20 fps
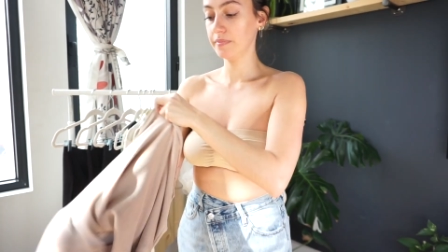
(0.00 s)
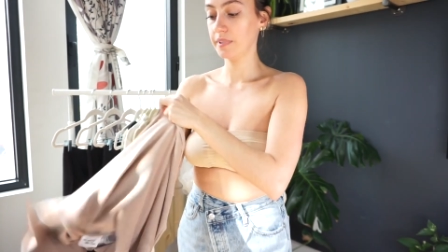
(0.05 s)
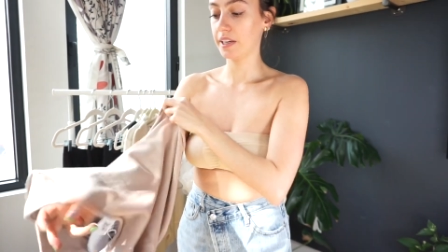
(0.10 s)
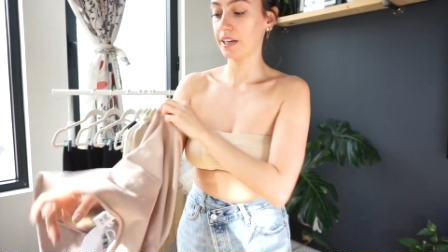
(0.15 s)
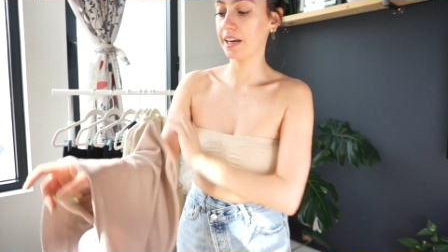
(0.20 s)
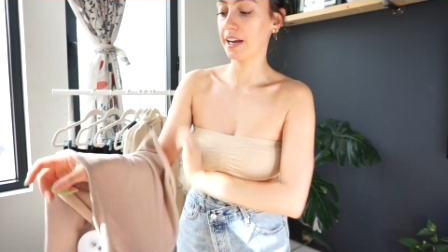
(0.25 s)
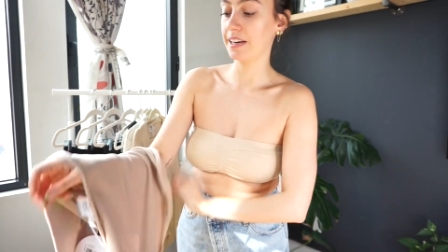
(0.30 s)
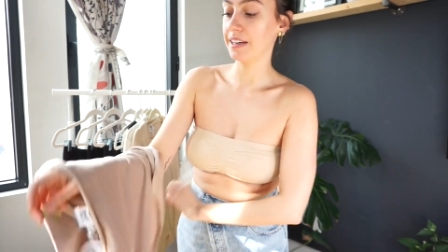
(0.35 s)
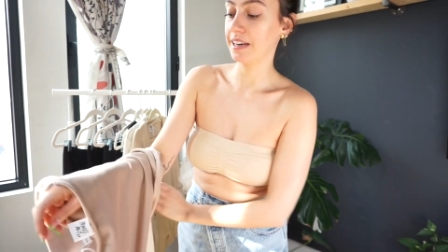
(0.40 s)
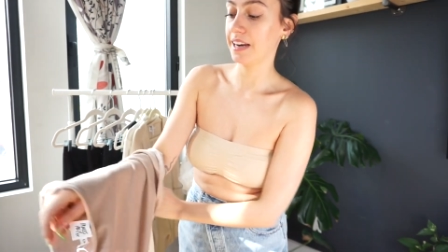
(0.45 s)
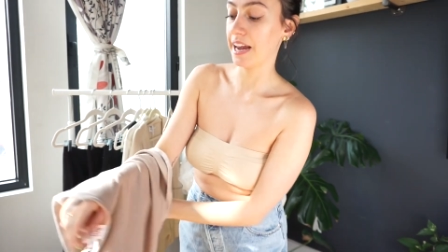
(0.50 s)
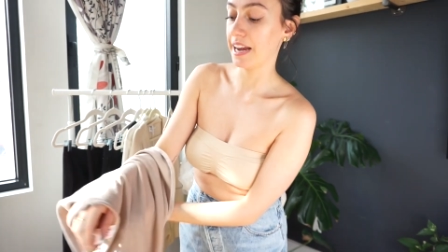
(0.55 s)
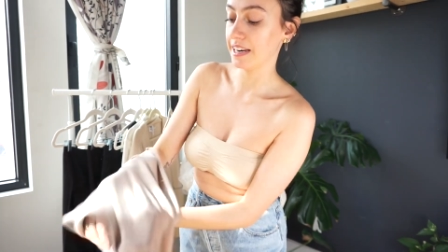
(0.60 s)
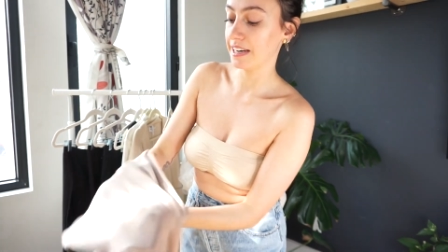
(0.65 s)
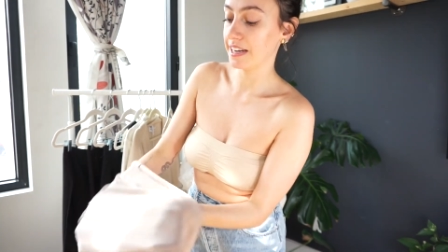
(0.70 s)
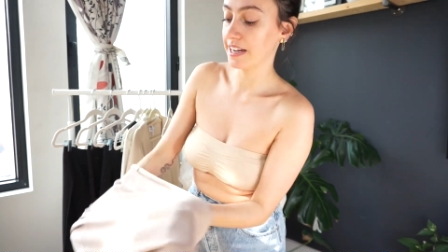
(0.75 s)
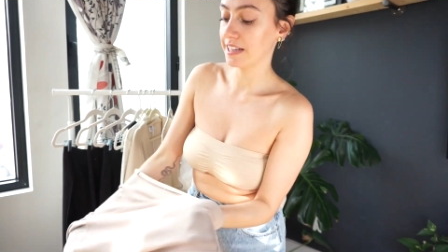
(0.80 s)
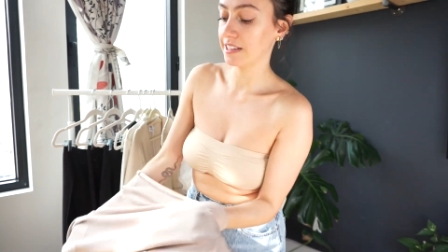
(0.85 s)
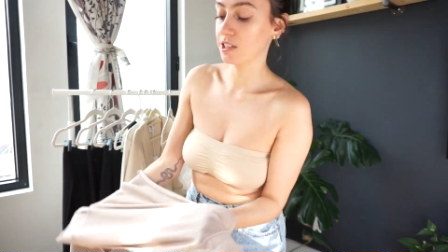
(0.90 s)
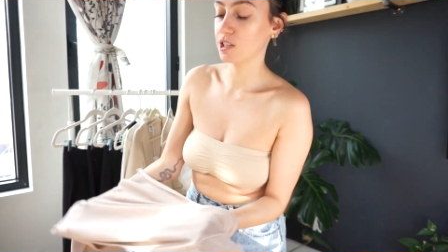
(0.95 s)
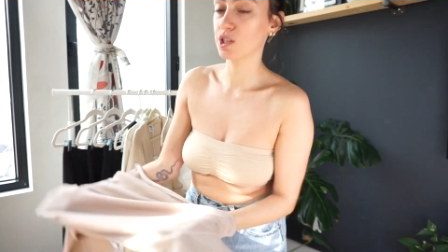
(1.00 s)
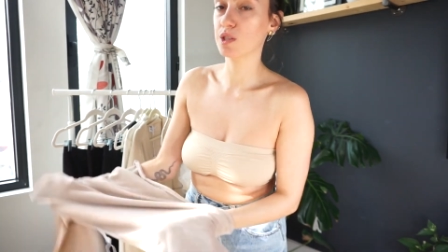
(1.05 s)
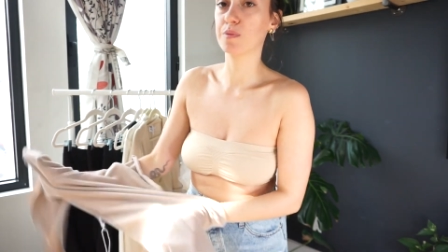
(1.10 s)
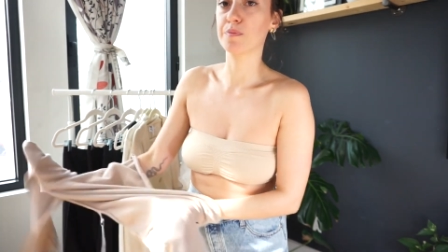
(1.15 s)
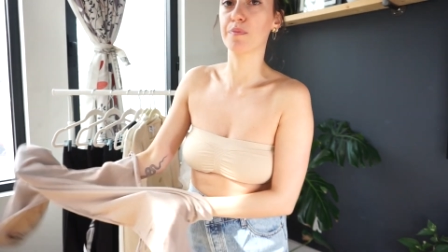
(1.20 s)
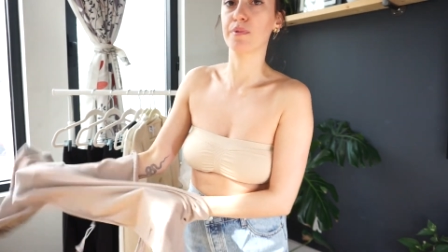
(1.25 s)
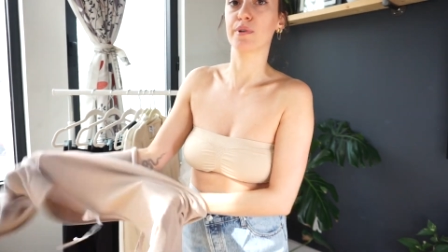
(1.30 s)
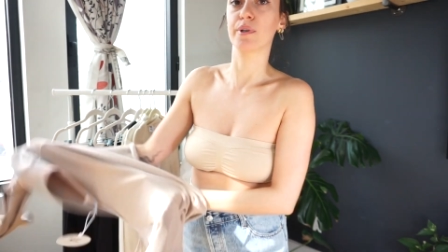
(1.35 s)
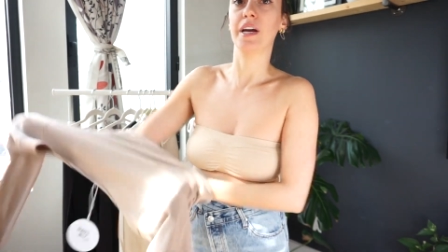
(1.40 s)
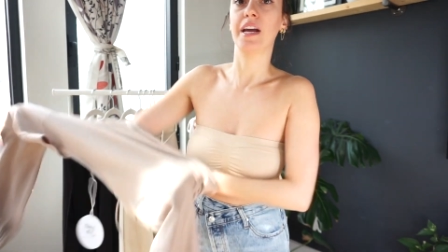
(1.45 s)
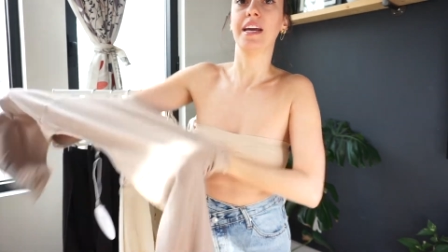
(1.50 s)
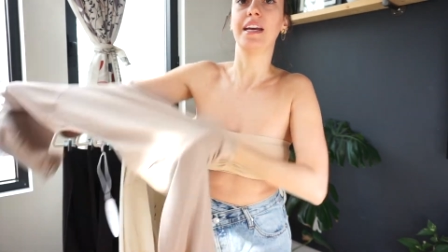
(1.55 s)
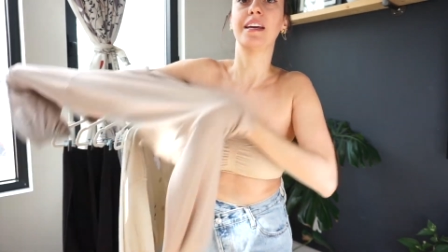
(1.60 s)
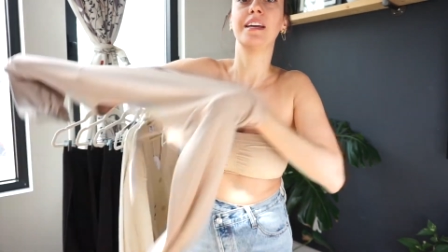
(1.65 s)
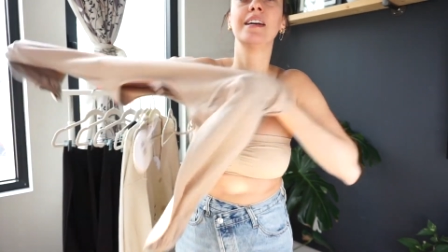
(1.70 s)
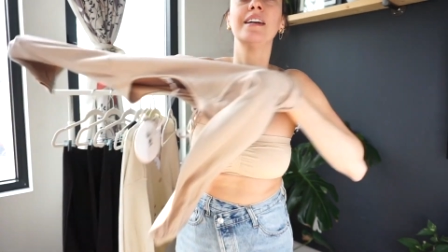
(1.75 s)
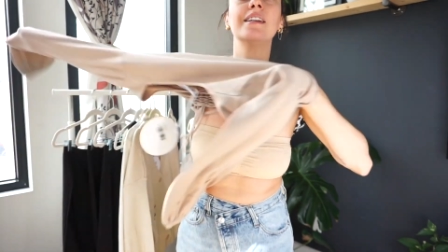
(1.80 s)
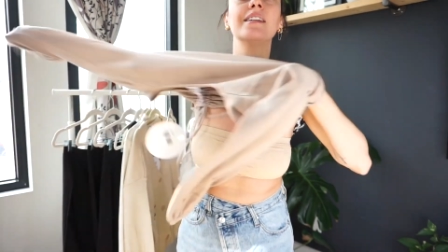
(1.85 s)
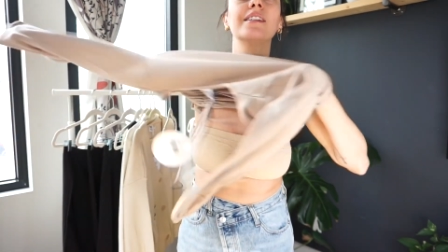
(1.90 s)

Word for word: Canadian Spring